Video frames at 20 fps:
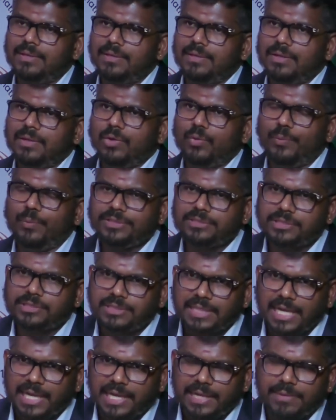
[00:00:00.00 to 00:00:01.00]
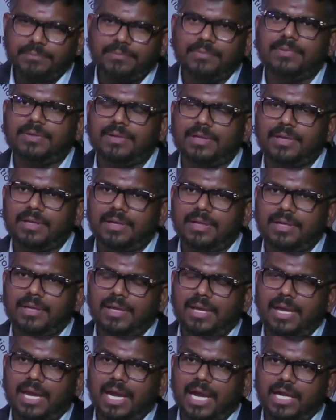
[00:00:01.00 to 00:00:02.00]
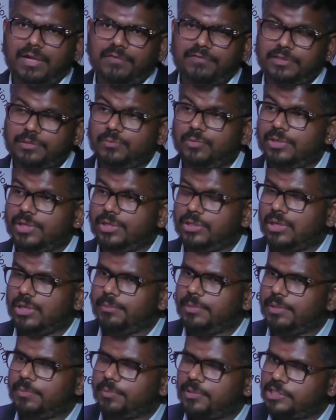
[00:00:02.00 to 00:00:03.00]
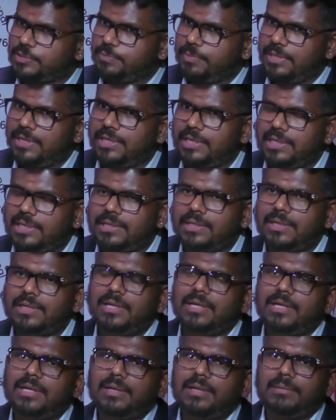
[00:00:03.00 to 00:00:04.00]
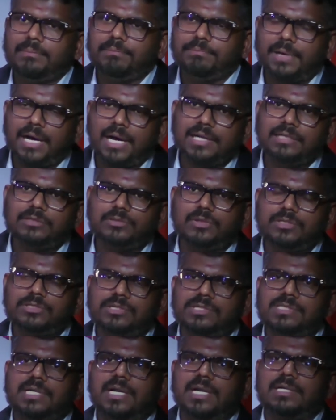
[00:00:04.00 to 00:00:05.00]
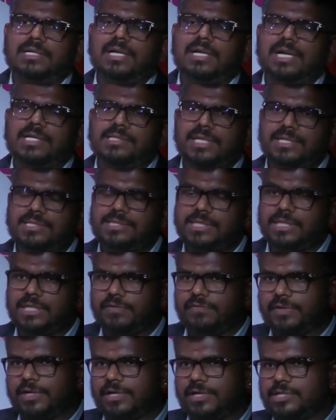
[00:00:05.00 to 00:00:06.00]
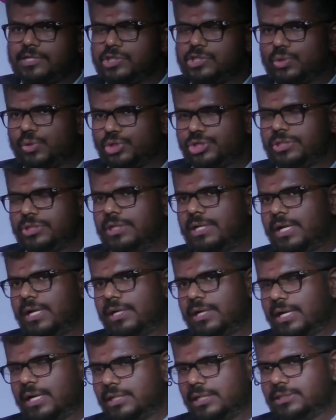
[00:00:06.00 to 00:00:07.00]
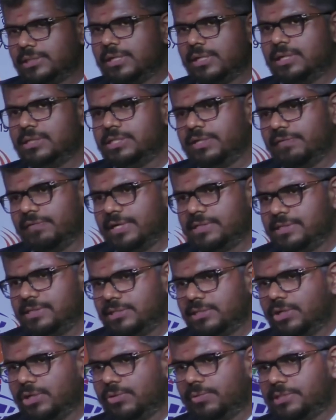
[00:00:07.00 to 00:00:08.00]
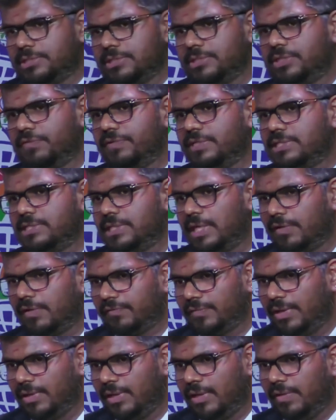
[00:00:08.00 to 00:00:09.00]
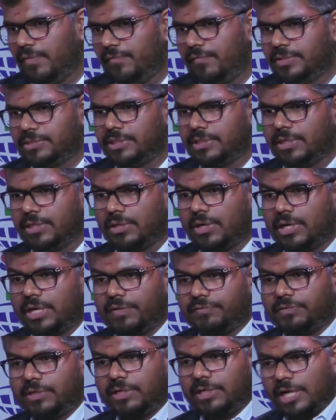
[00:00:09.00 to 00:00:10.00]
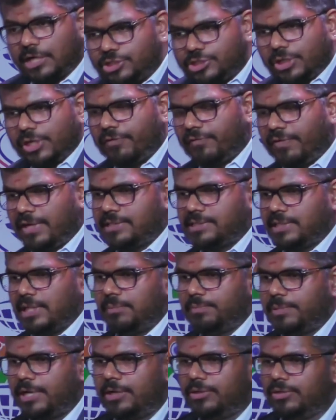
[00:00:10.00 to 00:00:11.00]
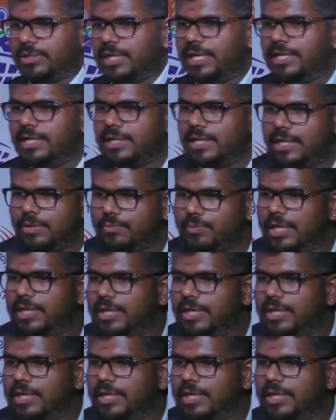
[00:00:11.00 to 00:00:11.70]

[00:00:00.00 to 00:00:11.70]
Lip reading: with time and with more economic prosperity, Bharat also started asking significant social and cultural and civilizational questions of itself, which it did not have the luxury of asking prior to 1991.